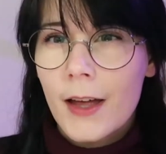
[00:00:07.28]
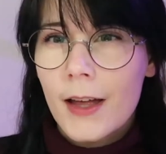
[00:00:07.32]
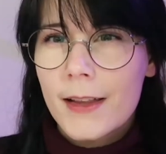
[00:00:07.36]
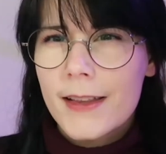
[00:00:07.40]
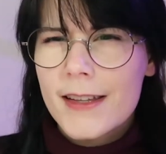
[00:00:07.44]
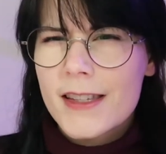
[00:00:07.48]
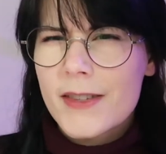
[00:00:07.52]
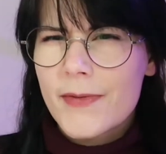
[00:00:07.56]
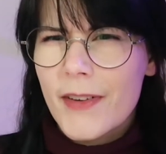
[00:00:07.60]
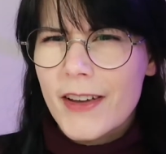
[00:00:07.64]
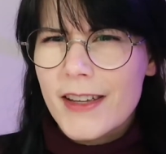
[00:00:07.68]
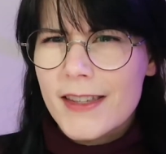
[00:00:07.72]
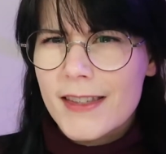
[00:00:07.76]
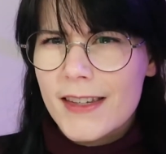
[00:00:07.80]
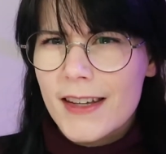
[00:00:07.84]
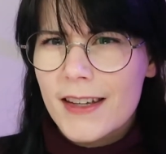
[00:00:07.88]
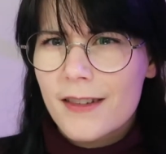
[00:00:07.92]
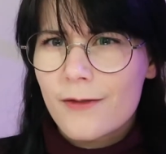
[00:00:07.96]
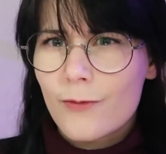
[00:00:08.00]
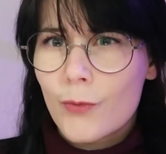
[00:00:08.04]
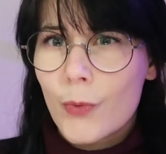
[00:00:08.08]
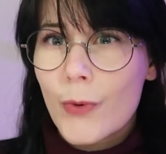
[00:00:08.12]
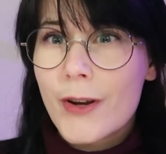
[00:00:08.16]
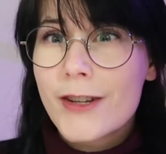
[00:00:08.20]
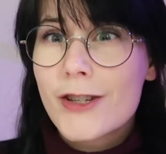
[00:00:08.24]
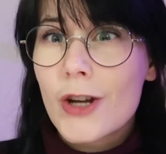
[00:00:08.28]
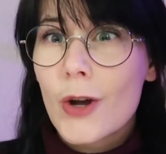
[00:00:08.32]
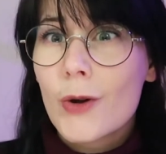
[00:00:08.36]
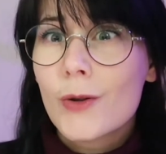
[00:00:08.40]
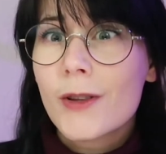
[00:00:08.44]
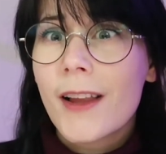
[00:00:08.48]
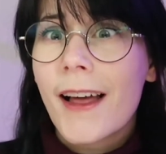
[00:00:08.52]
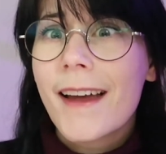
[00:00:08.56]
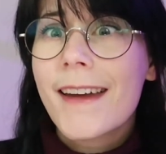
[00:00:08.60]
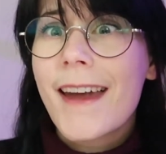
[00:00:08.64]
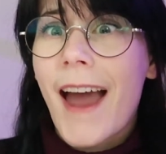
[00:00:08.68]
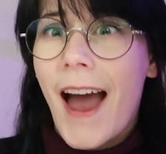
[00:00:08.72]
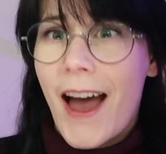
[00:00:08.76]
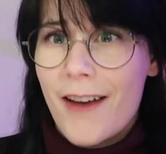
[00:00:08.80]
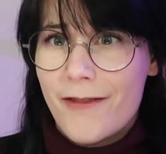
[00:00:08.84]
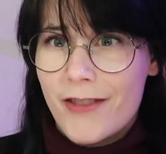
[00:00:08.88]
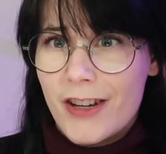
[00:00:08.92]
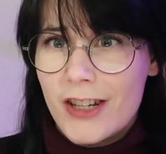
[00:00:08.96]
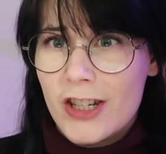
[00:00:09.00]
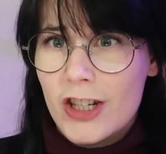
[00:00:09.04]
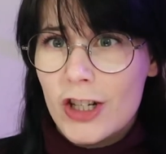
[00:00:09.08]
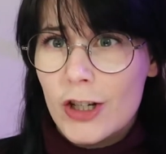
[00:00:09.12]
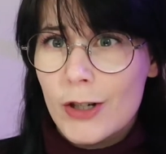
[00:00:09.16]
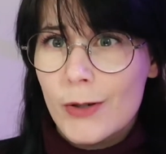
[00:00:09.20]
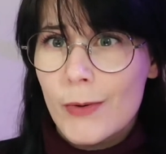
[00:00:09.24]
Let's face it, we don't like having
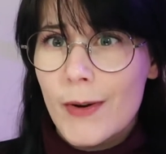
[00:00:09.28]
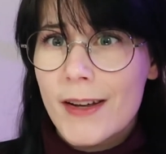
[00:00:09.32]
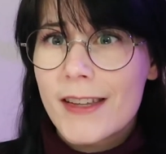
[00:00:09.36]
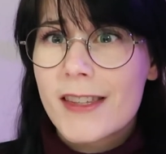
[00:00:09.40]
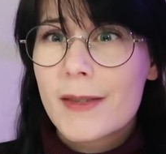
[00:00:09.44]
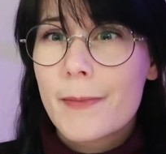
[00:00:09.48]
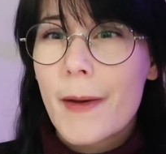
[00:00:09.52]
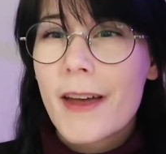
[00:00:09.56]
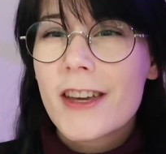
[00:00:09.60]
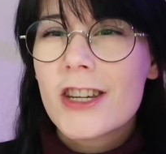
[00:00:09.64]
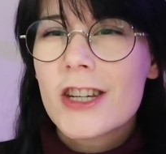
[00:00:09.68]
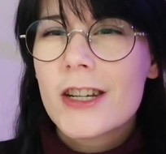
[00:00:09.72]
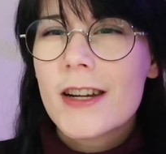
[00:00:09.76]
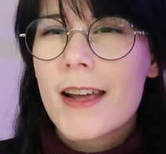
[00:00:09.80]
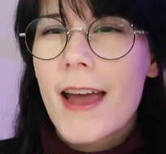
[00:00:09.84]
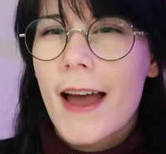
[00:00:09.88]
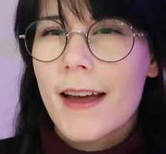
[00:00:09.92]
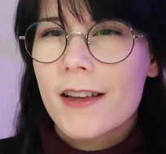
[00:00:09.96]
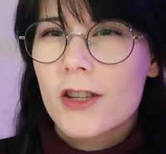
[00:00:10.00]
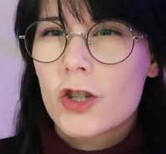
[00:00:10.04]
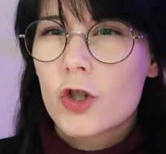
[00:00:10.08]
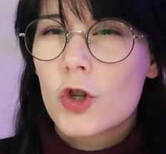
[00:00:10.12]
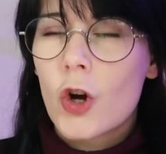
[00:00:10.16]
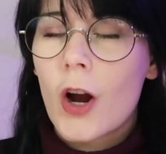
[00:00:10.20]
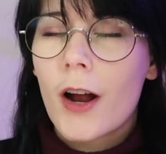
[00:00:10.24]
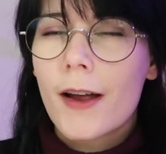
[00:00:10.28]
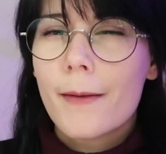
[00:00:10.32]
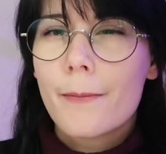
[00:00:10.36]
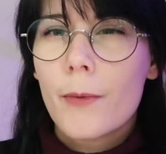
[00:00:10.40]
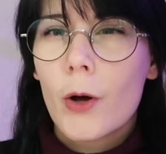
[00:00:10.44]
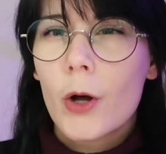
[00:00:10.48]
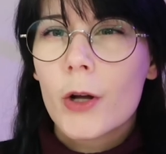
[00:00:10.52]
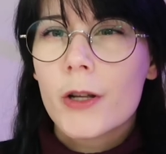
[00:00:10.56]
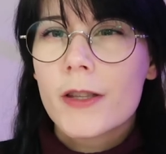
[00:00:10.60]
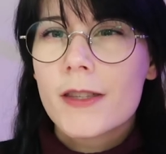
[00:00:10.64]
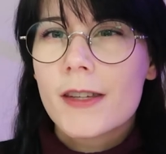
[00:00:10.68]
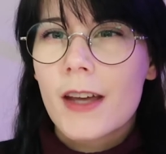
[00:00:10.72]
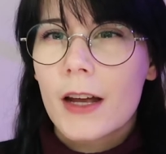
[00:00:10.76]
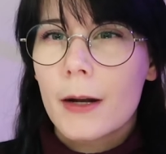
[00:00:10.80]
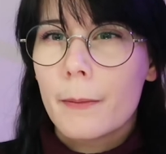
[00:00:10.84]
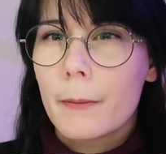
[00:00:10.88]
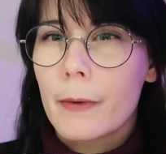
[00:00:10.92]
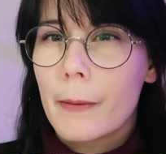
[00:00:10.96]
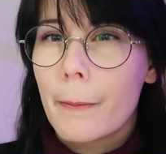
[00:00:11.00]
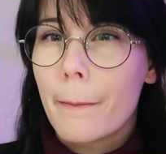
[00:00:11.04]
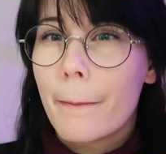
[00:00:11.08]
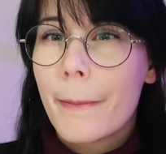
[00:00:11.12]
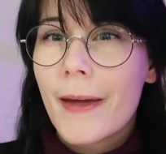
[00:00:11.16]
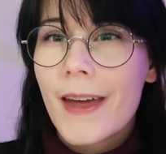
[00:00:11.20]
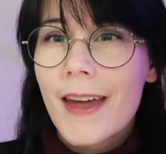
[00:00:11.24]
to, especially as tripods can
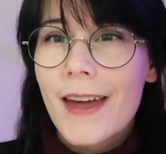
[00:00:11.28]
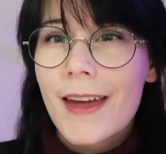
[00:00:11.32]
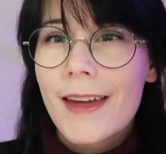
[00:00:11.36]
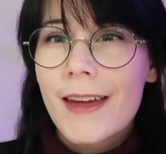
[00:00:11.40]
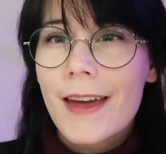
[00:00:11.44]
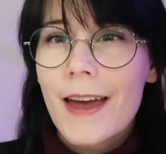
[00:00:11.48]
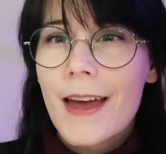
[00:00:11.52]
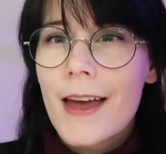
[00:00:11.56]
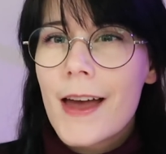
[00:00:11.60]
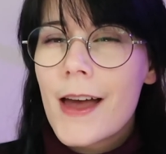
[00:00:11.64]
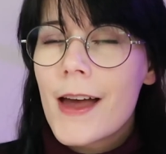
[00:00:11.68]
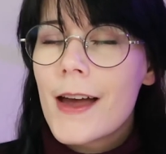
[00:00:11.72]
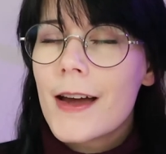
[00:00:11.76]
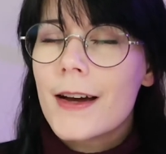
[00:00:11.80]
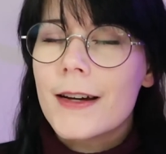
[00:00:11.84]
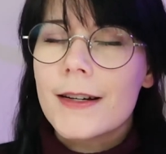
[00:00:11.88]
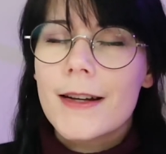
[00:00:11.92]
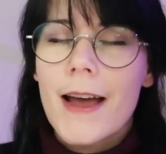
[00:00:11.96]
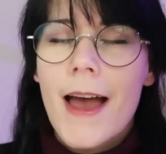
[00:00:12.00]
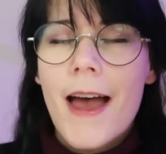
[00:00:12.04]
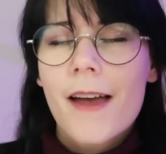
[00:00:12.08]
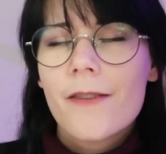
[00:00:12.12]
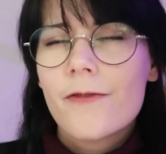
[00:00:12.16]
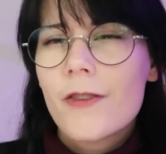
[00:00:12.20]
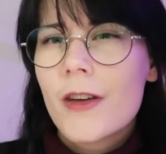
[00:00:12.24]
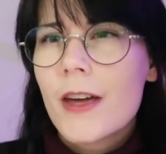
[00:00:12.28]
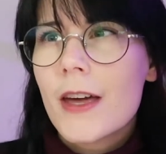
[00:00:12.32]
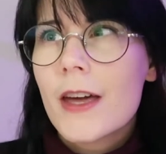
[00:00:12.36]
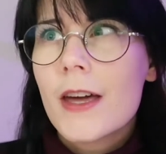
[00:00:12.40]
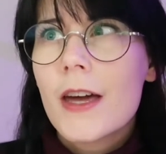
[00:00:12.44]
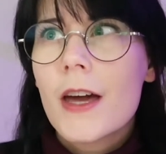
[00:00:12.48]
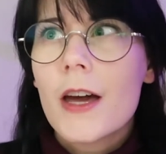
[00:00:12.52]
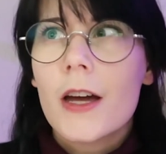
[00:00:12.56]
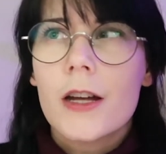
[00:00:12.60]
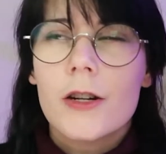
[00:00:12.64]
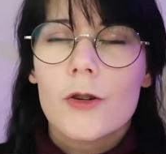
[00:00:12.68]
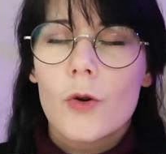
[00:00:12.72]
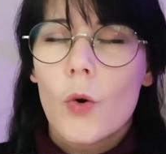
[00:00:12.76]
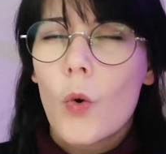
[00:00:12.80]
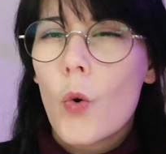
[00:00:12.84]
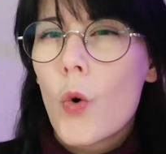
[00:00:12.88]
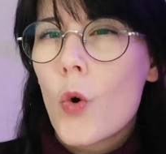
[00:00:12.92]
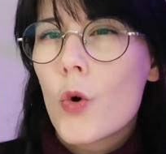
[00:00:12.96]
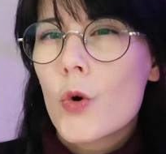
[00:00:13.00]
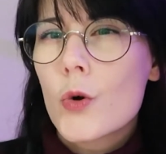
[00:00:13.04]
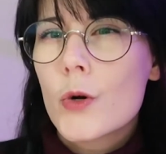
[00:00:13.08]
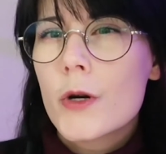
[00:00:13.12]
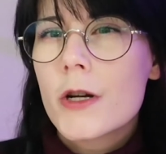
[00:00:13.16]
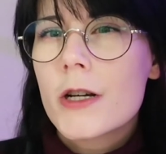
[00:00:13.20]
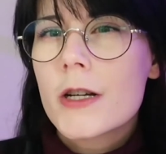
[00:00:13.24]
be big and heavy and
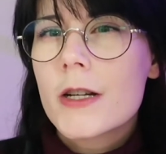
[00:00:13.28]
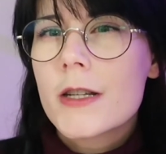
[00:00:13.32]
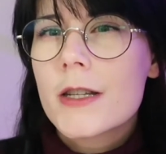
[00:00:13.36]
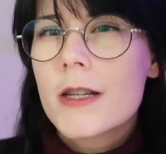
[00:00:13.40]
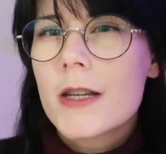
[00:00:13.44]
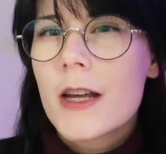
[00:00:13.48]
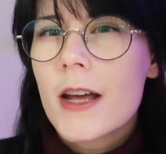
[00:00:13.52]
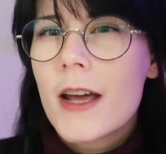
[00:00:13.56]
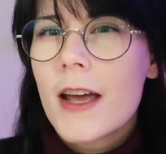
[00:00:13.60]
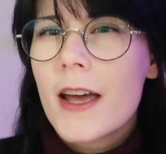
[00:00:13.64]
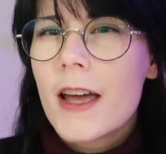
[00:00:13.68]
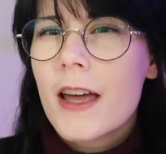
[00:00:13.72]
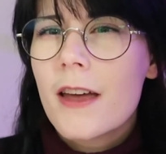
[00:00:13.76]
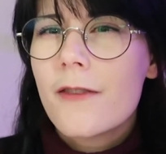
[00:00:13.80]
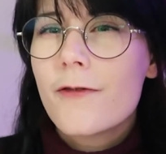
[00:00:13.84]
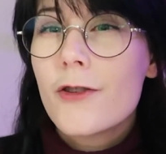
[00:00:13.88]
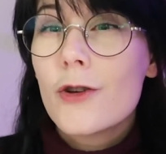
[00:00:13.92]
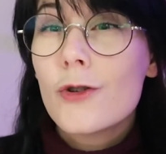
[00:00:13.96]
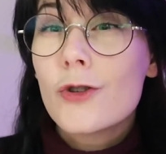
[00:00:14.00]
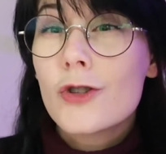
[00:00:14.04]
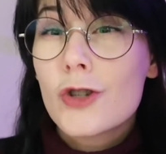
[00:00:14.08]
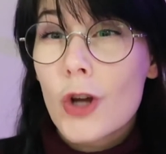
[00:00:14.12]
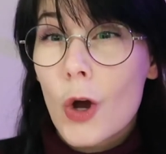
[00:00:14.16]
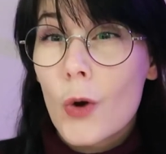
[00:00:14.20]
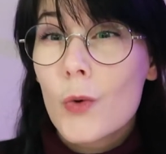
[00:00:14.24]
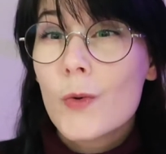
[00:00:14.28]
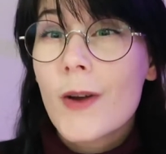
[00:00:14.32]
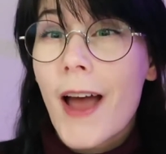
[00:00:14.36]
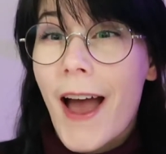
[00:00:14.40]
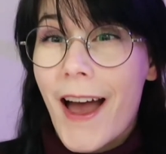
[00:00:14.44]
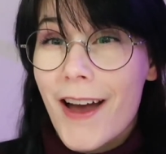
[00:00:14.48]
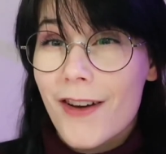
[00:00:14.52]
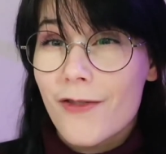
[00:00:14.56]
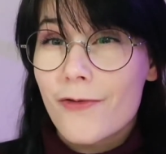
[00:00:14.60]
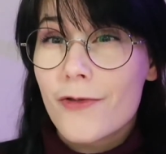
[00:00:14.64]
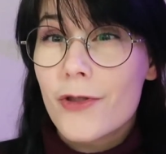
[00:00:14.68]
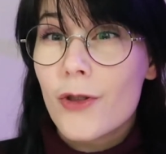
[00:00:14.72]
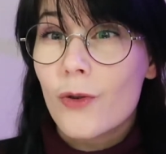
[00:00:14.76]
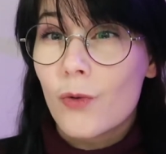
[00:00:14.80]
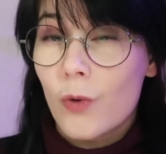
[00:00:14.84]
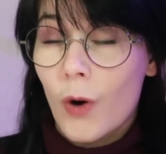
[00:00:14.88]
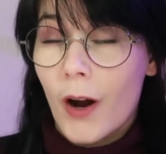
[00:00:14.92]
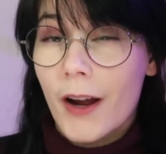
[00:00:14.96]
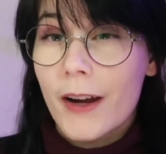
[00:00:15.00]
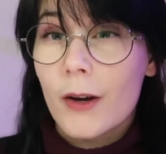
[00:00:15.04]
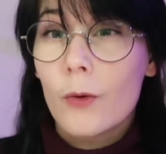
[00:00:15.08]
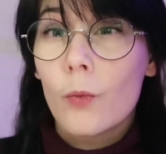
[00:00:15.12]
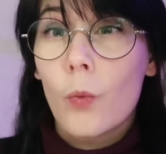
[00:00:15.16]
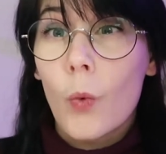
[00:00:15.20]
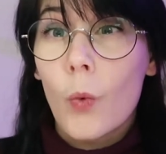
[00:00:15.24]
awkward if you don't have the right